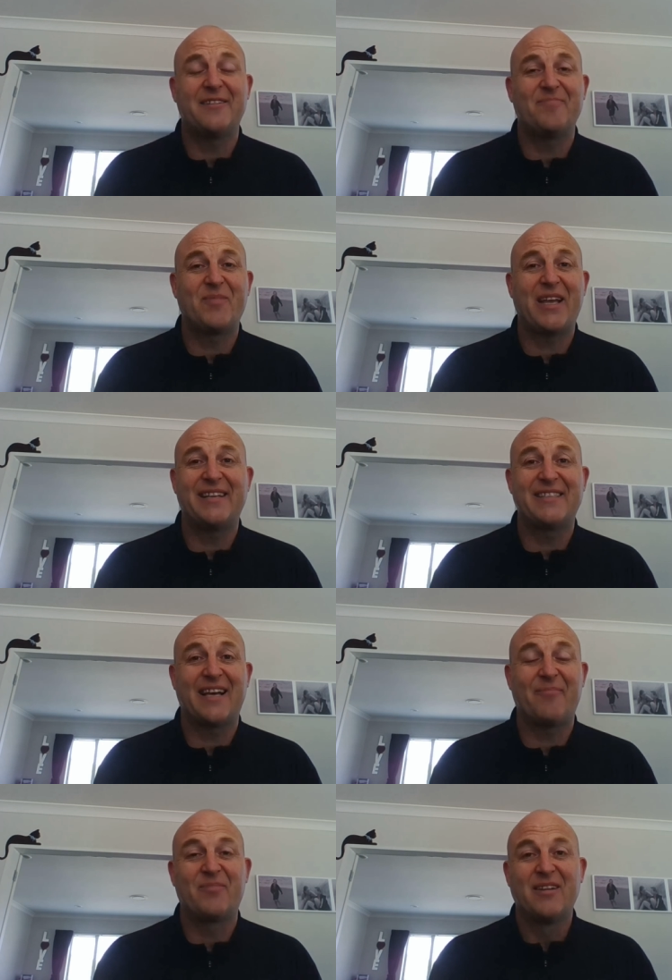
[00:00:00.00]
And and
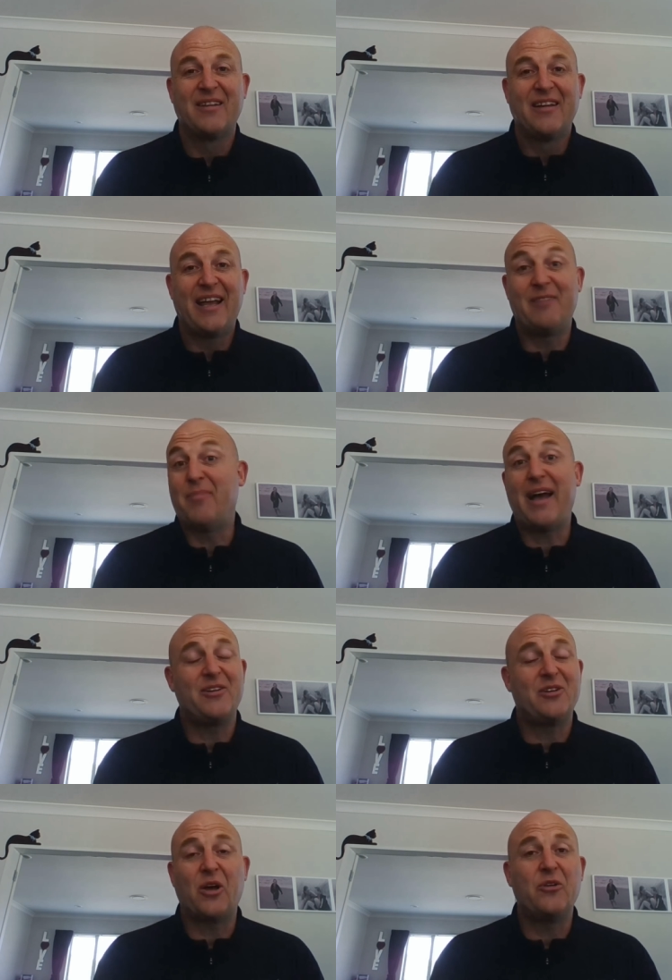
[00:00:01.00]
um, and
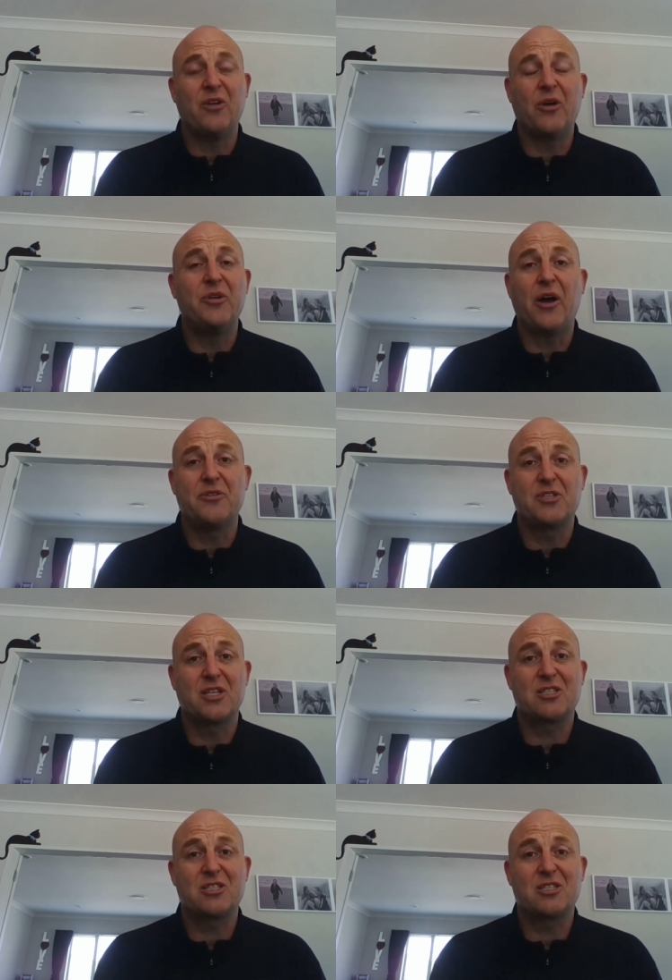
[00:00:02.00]
May, you know, who who knows?